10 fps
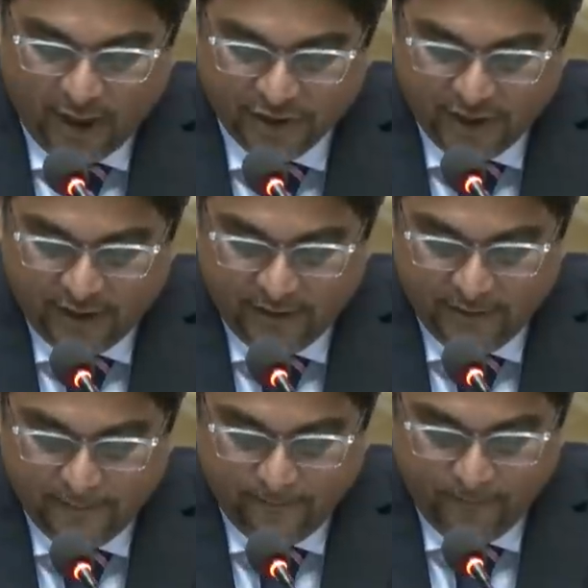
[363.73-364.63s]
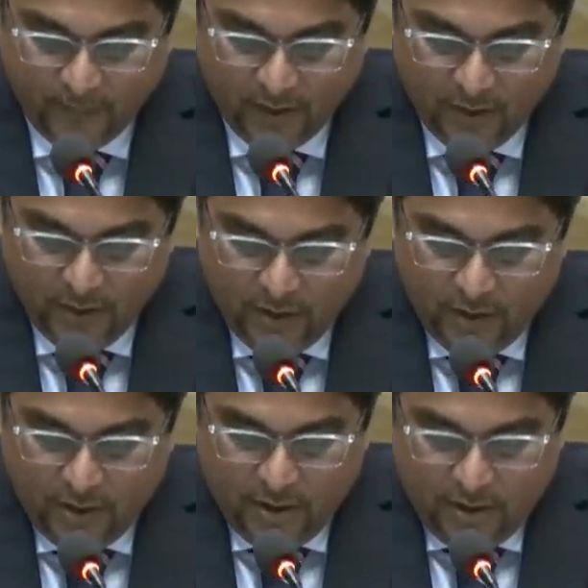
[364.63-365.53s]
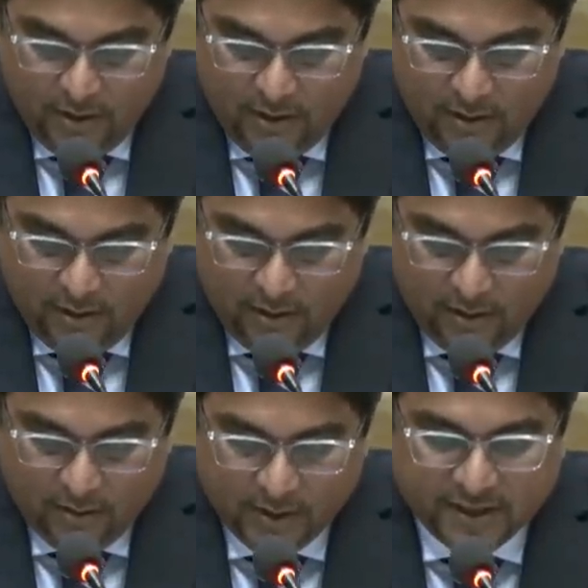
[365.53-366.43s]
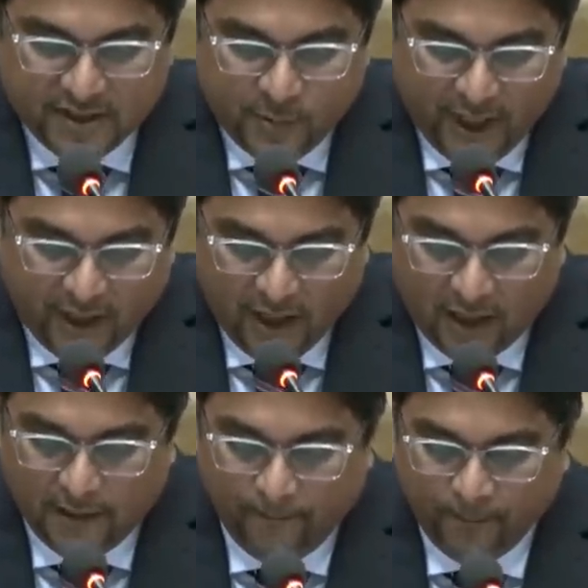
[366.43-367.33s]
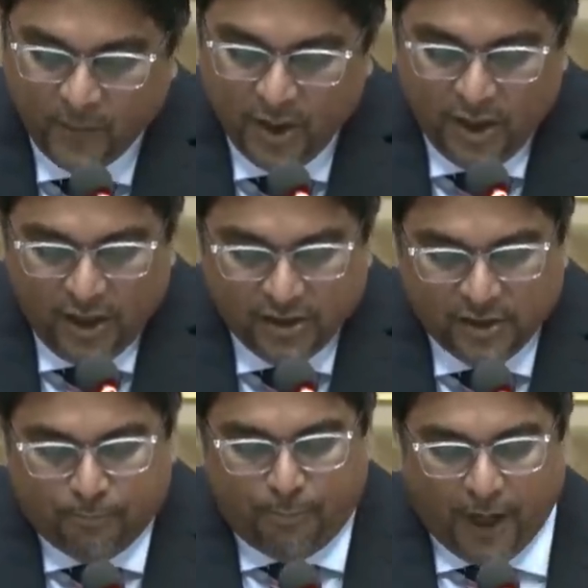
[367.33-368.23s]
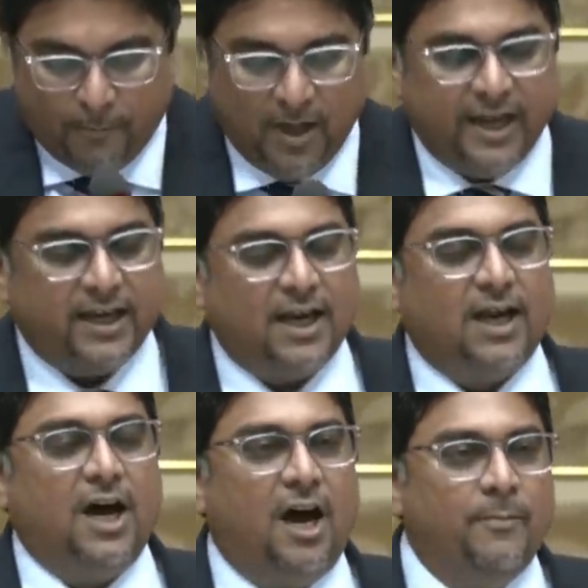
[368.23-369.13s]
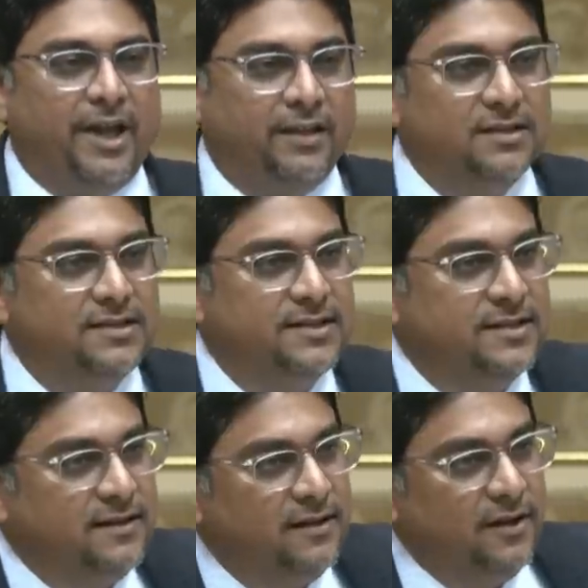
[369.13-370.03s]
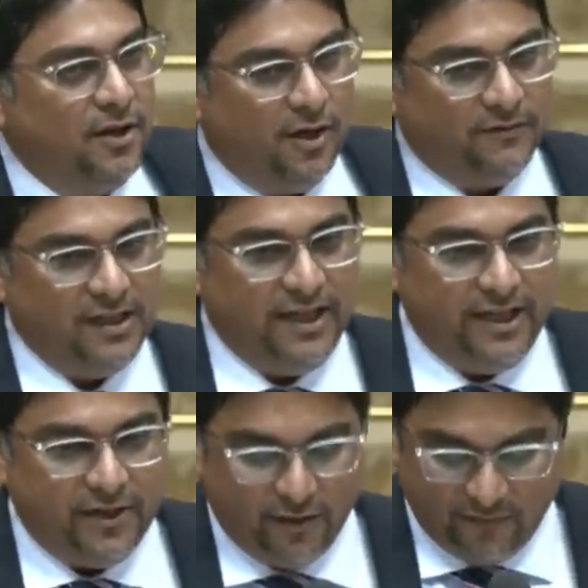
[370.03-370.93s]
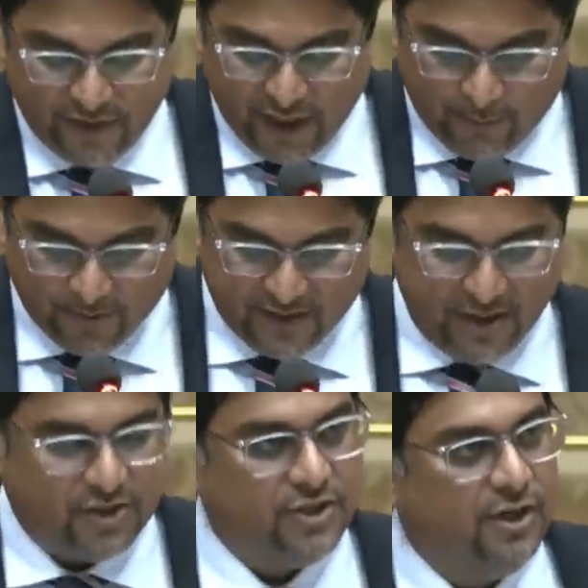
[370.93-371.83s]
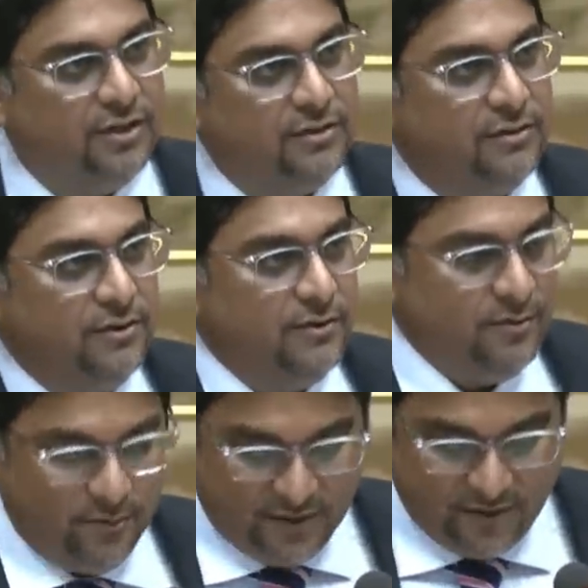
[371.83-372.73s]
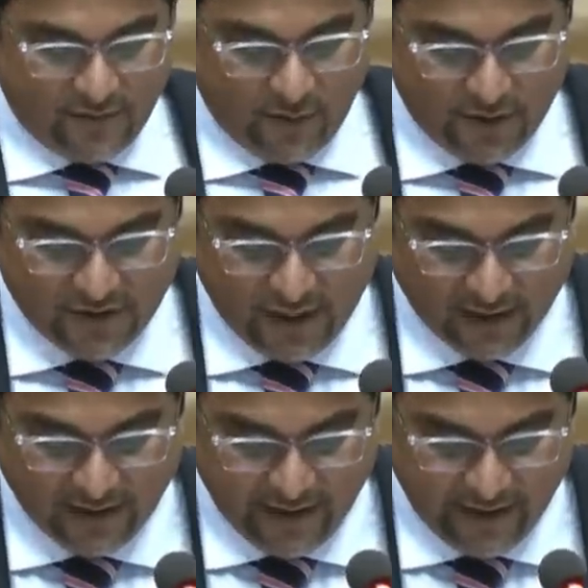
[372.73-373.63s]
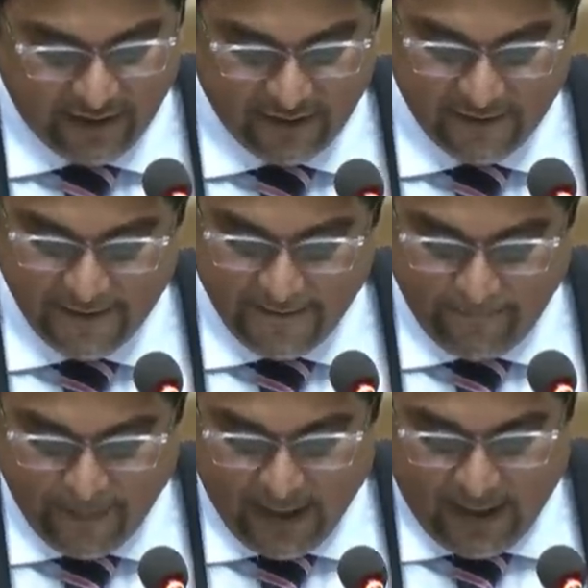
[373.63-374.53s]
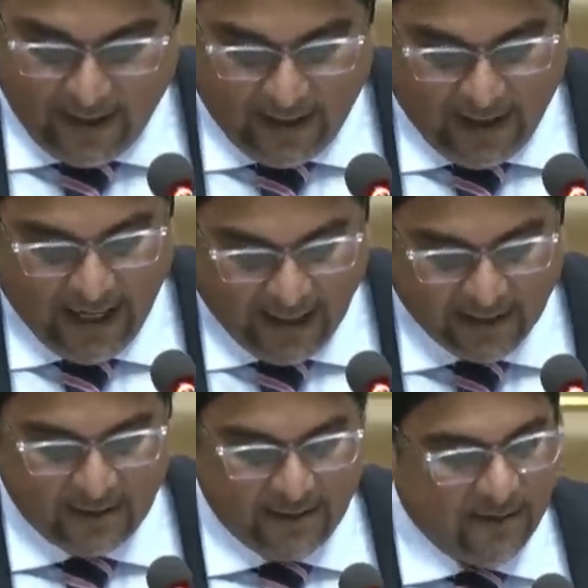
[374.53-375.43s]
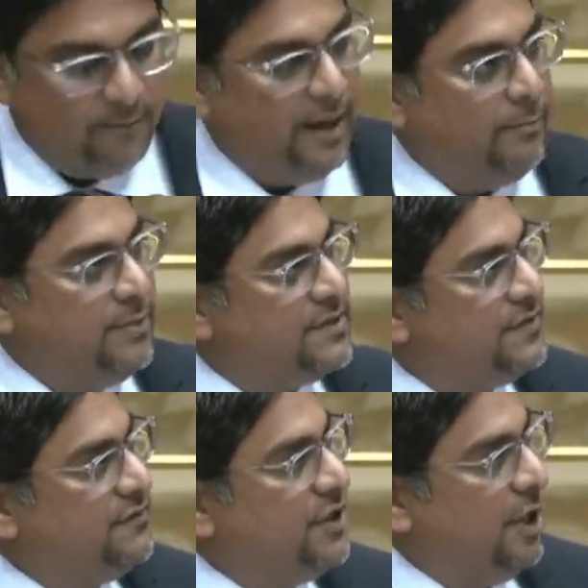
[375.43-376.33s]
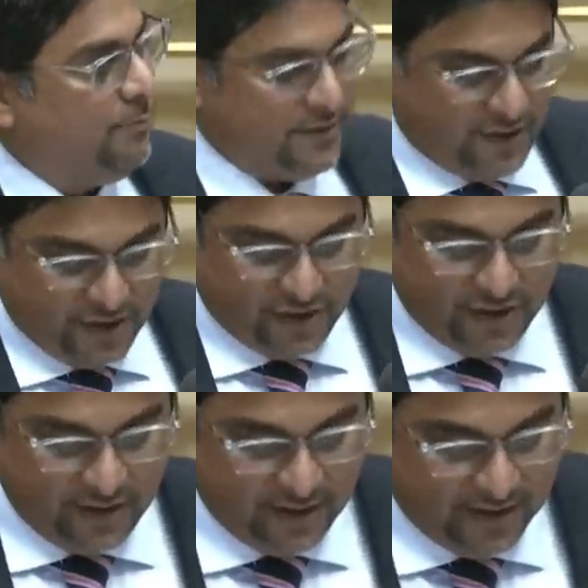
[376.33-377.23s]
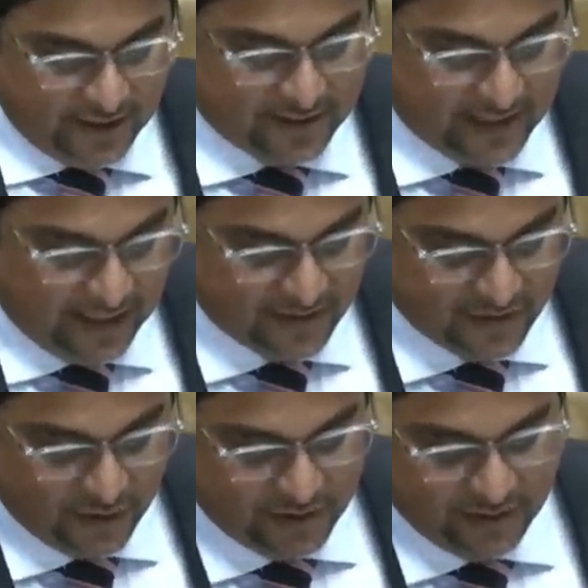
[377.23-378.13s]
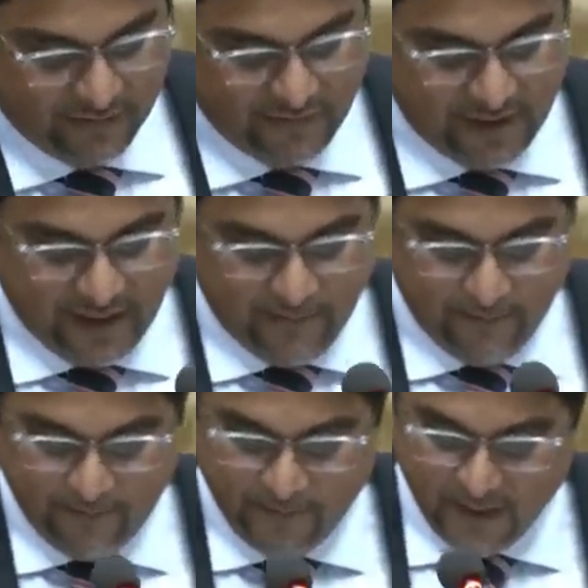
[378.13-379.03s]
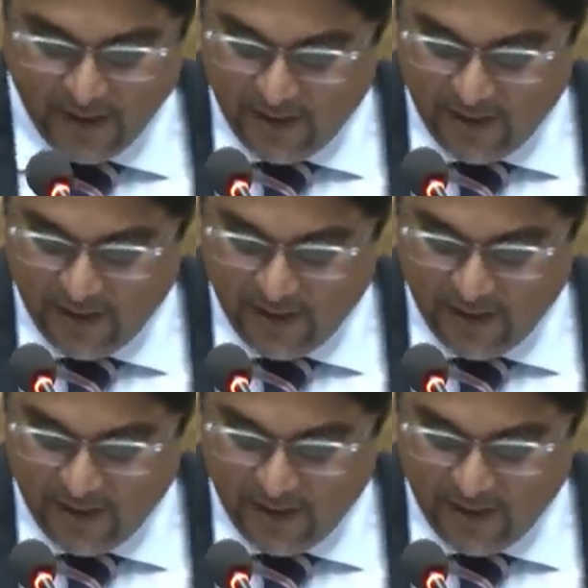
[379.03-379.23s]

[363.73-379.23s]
Project. Yes, Mr. Speaker, the public comments of the Leader of the Opposition, who is of course not here, and members of the Opposition, that this has nothing for them,